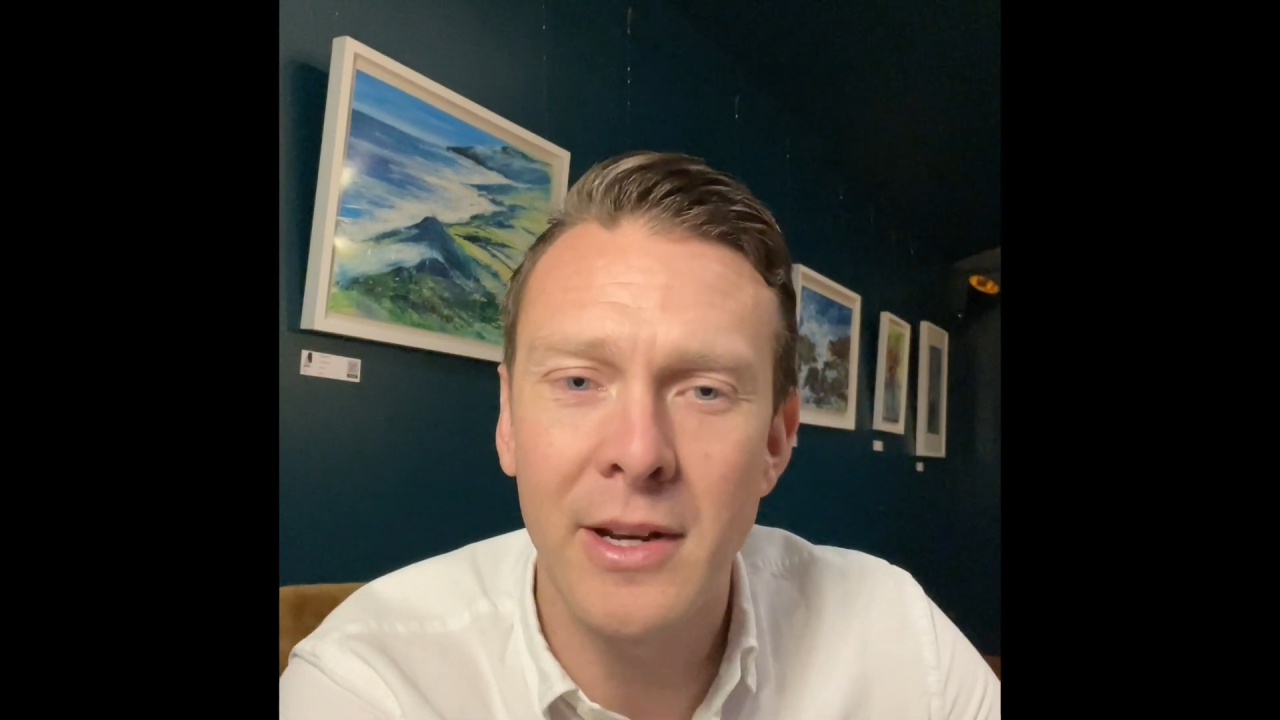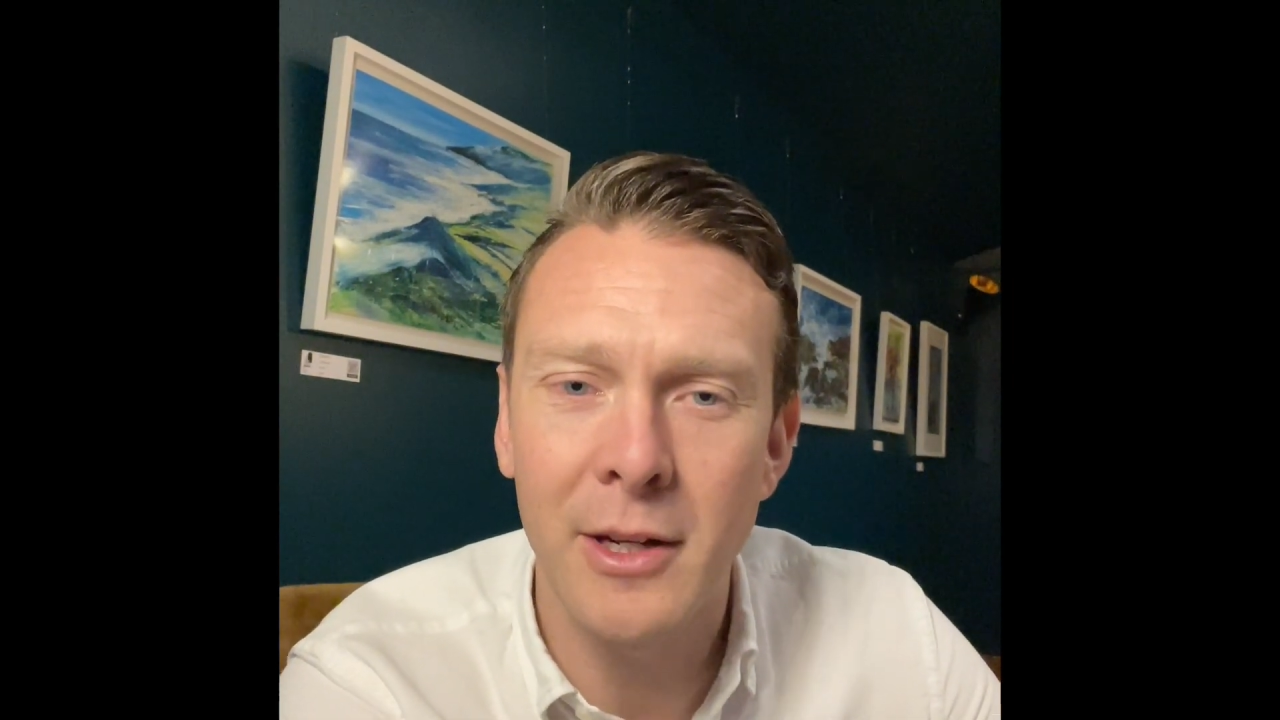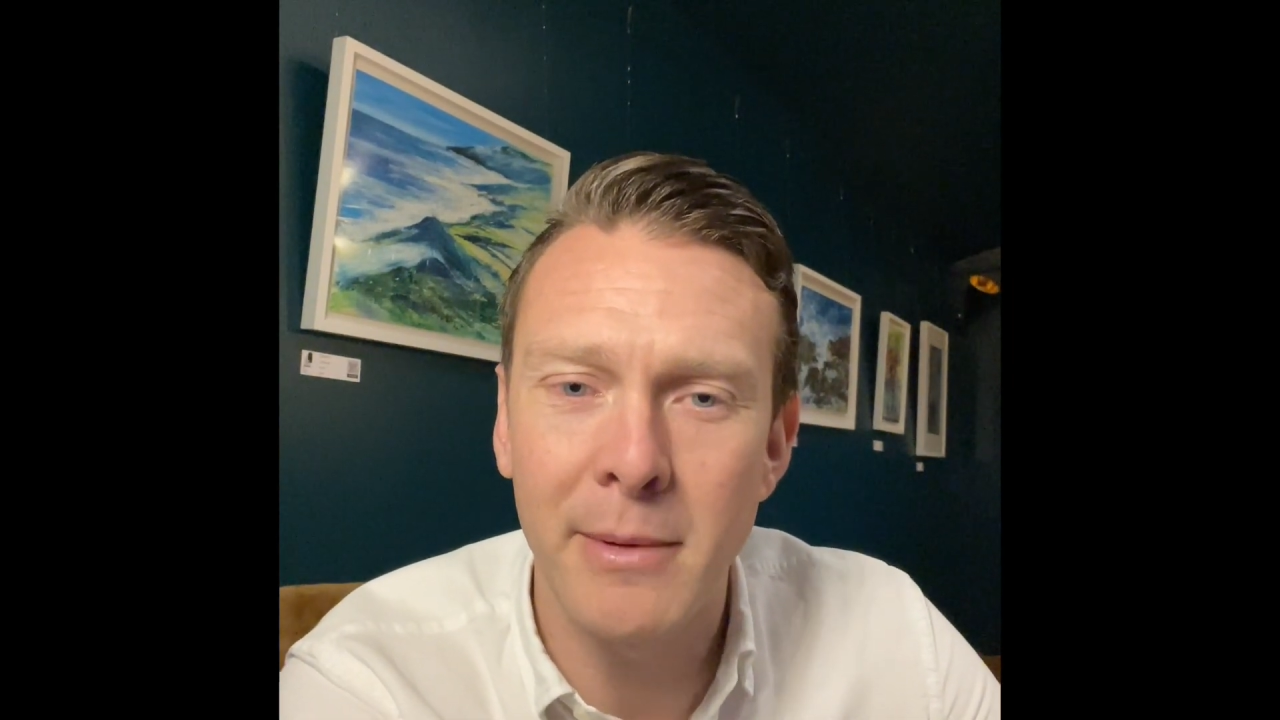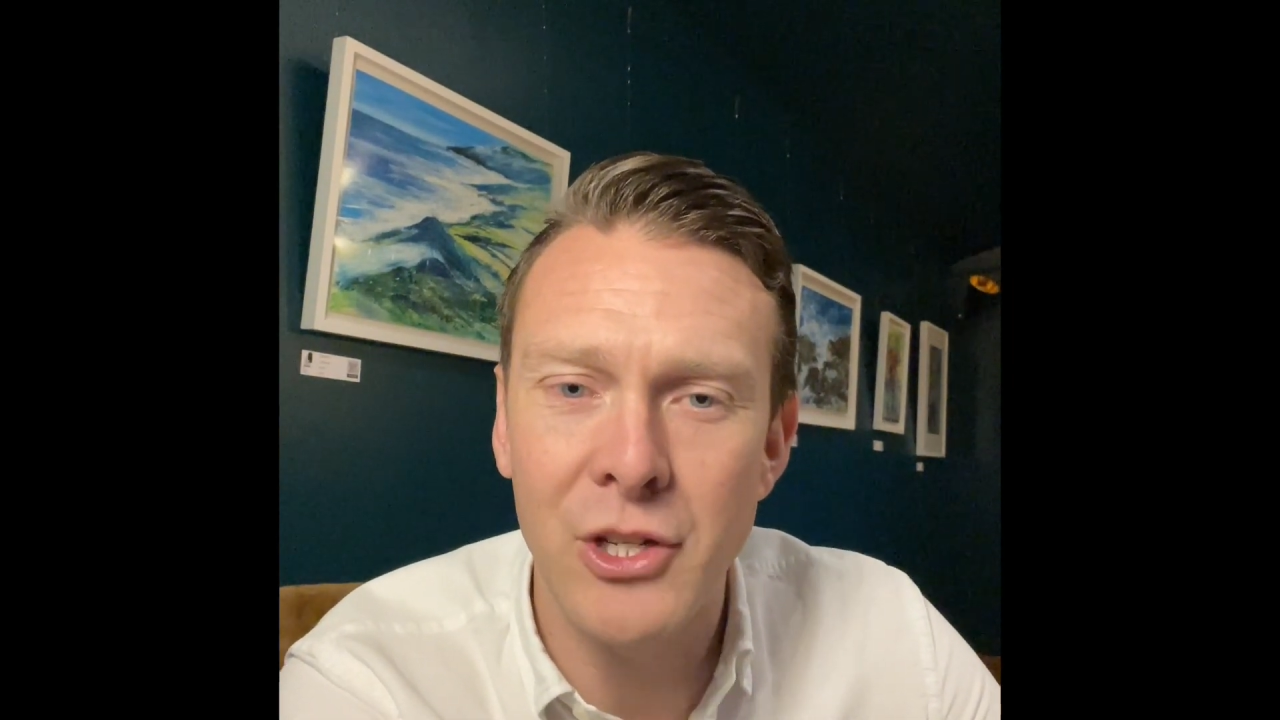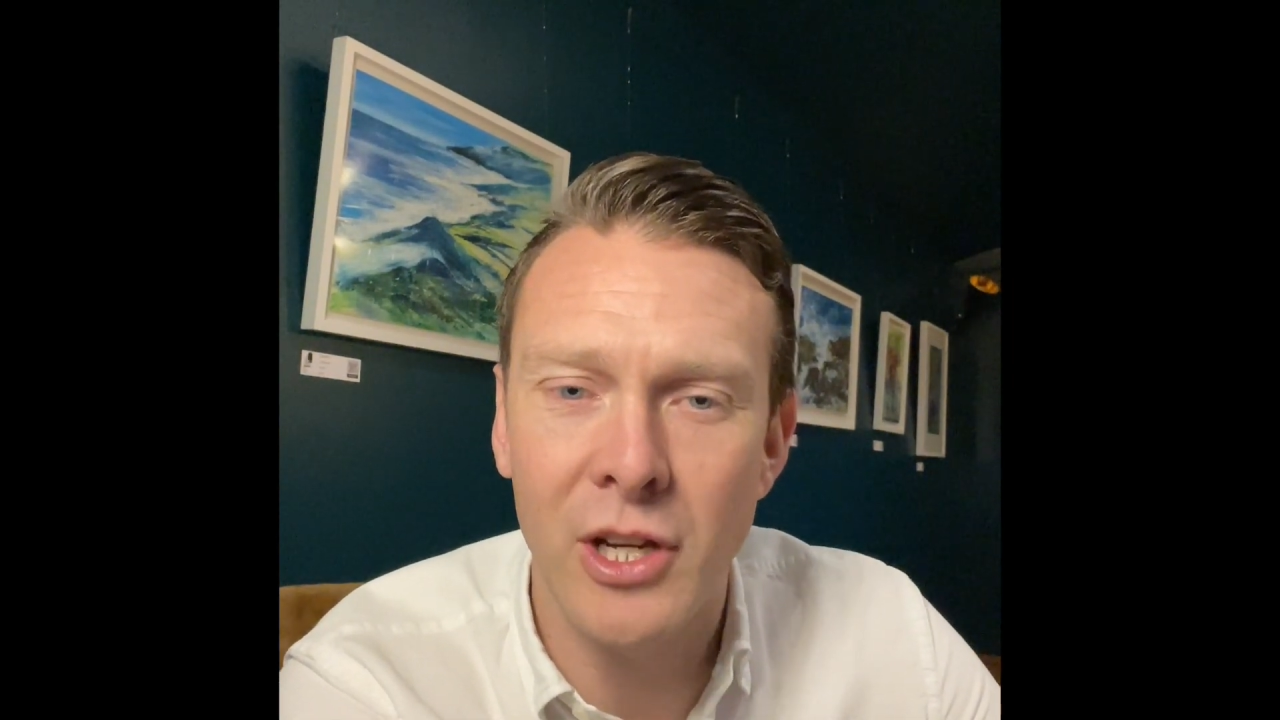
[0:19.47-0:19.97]
we're
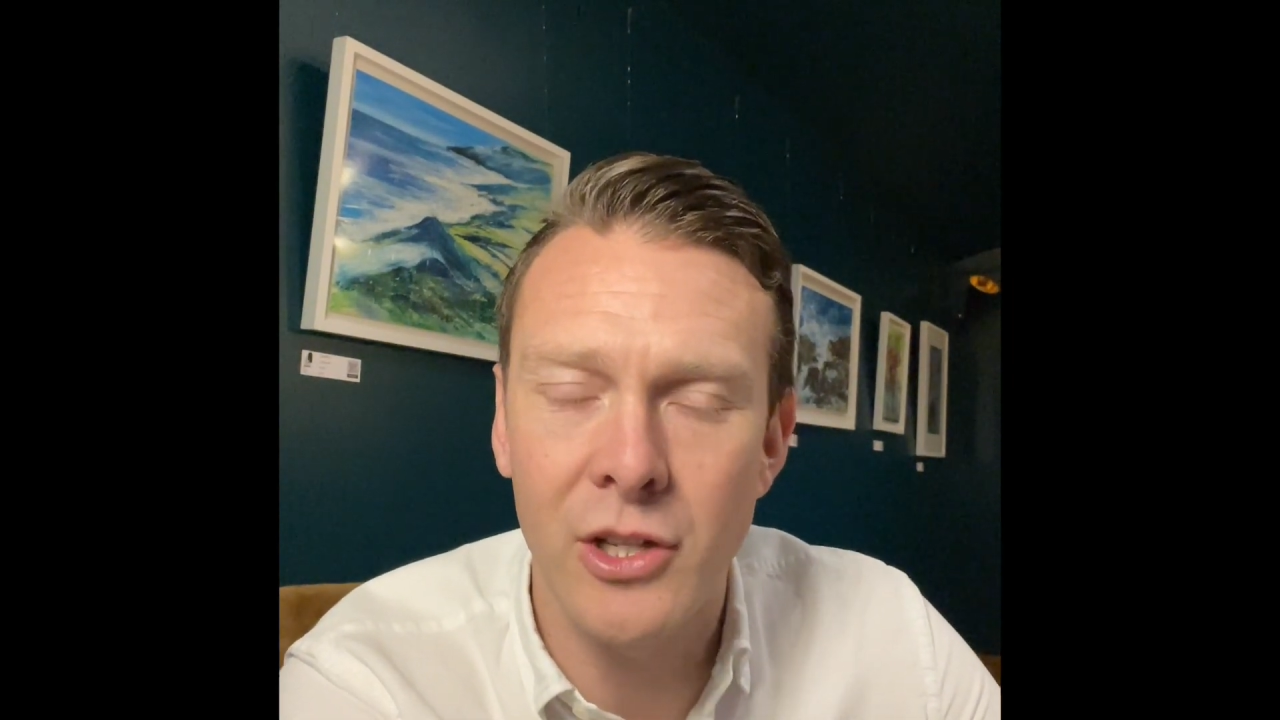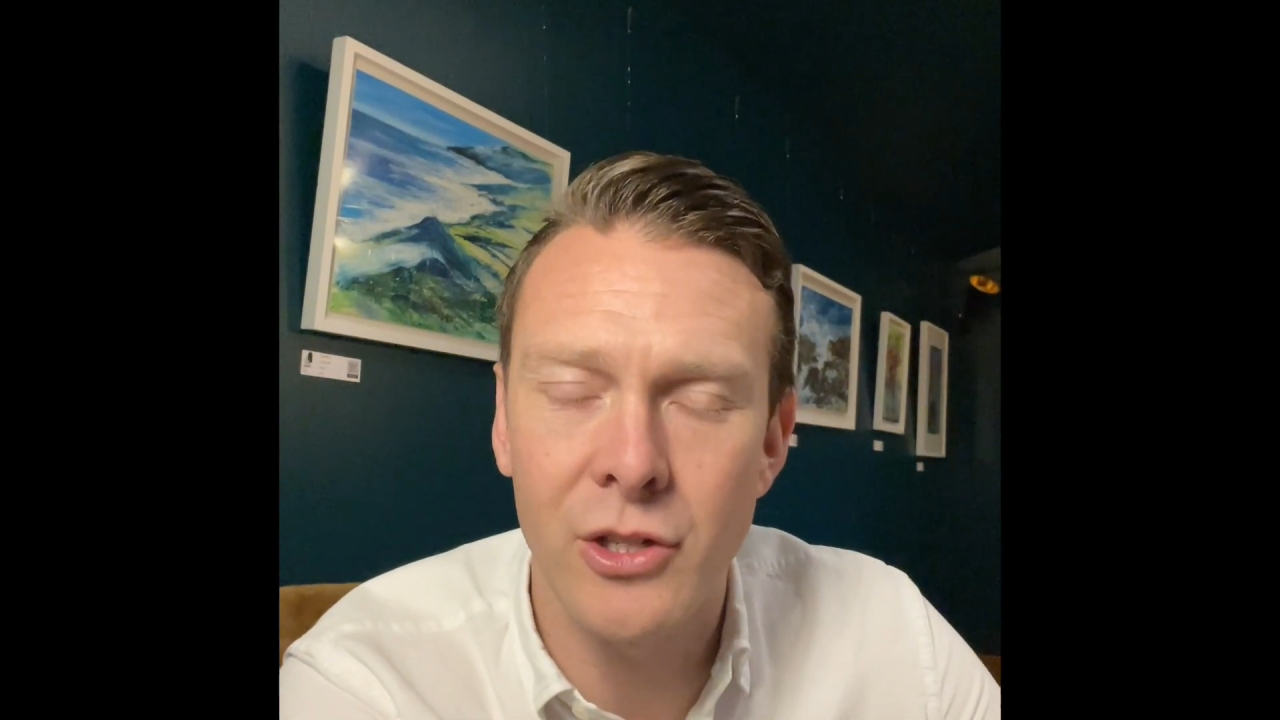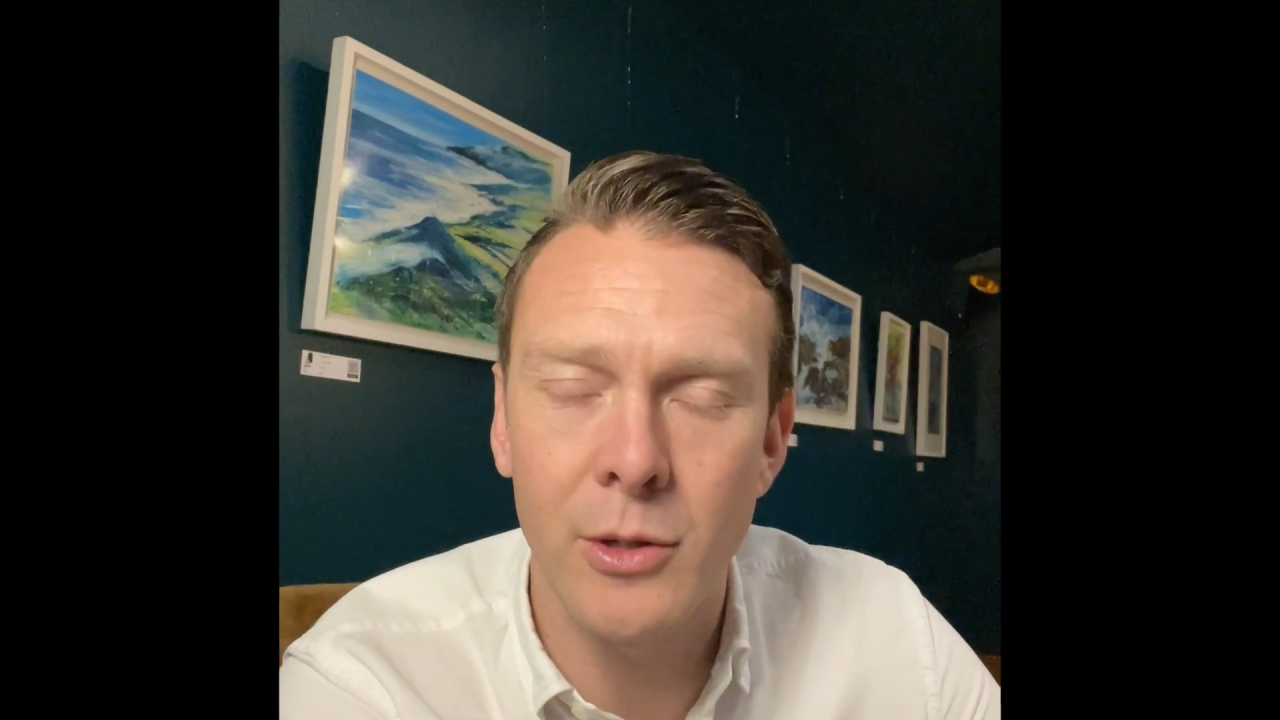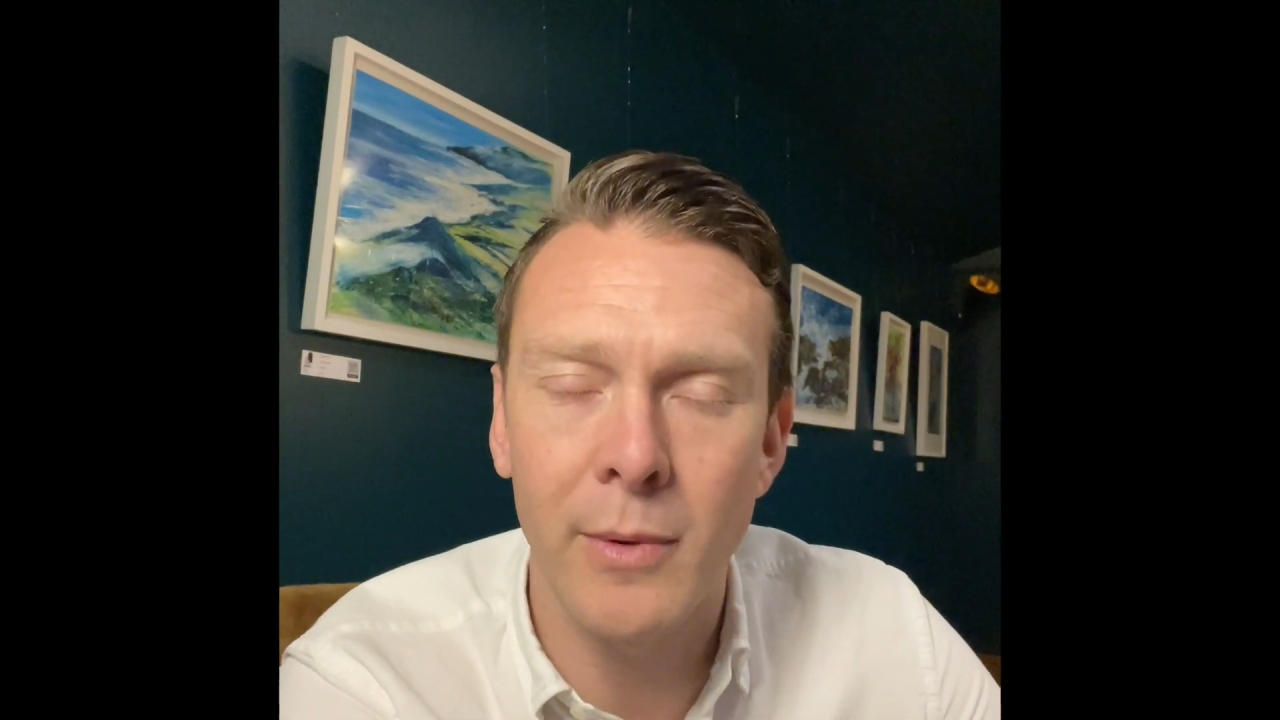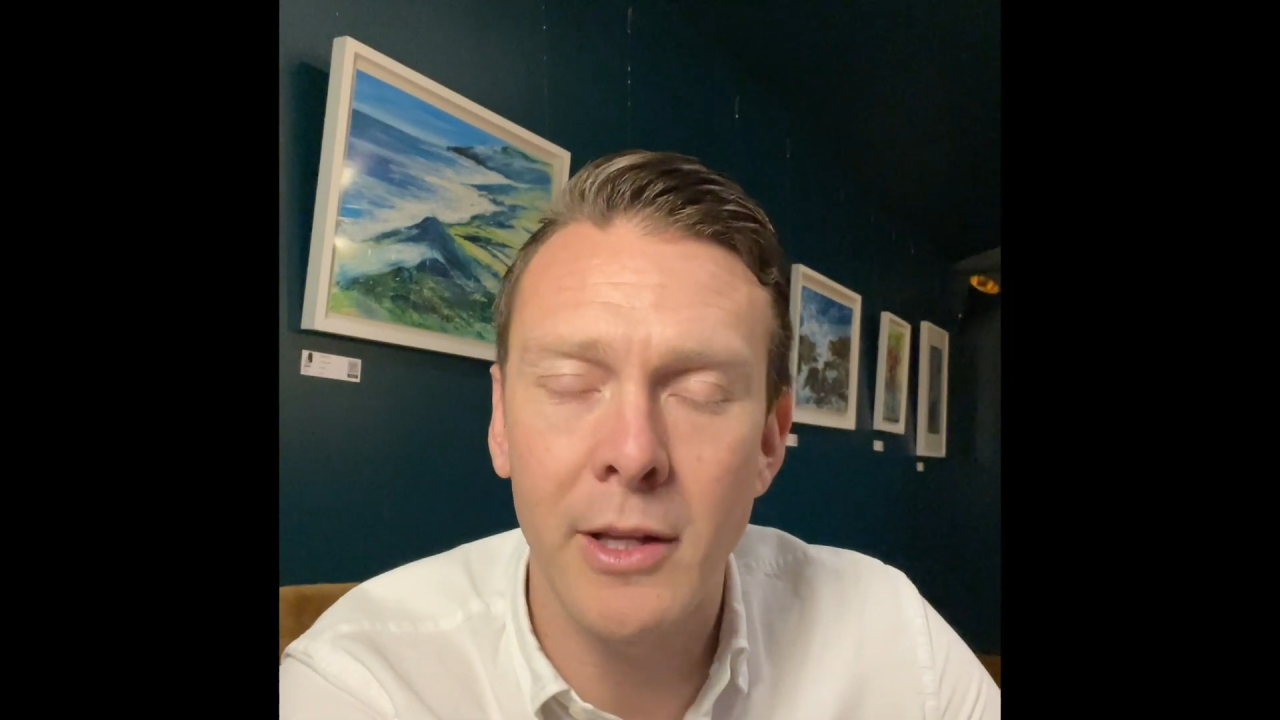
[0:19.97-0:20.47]
going to be
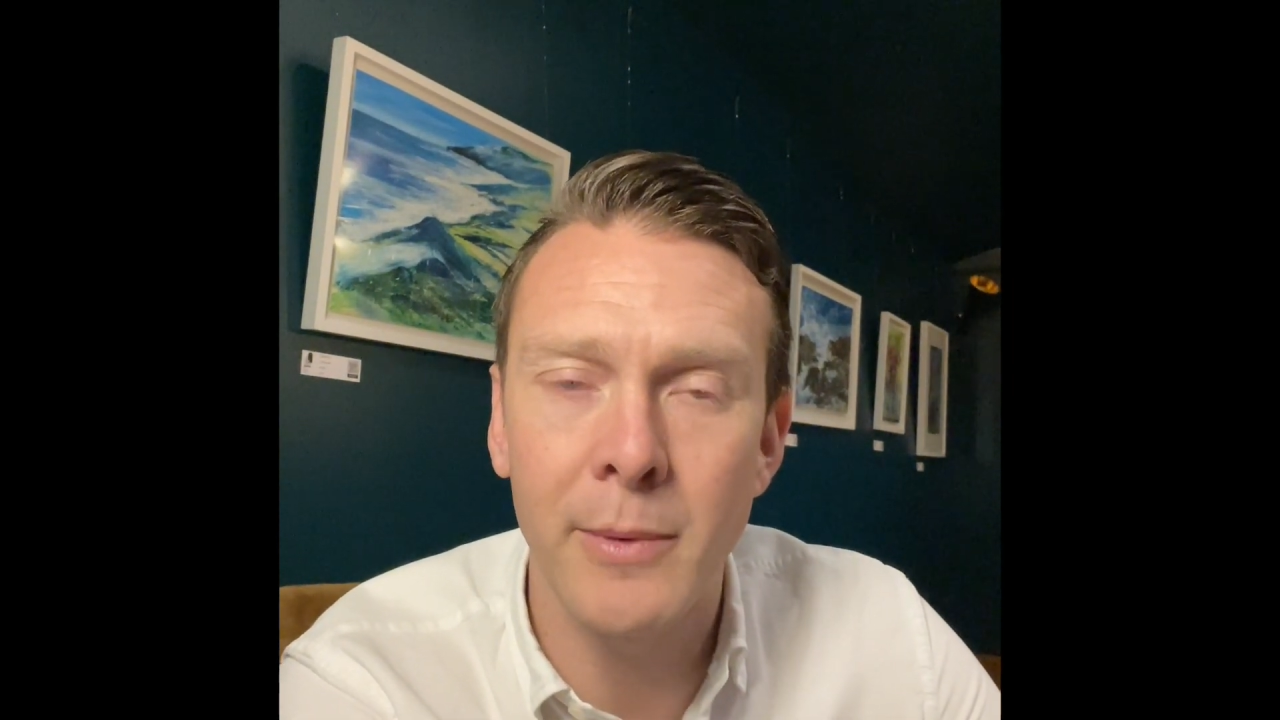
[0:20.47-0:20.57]
changing the way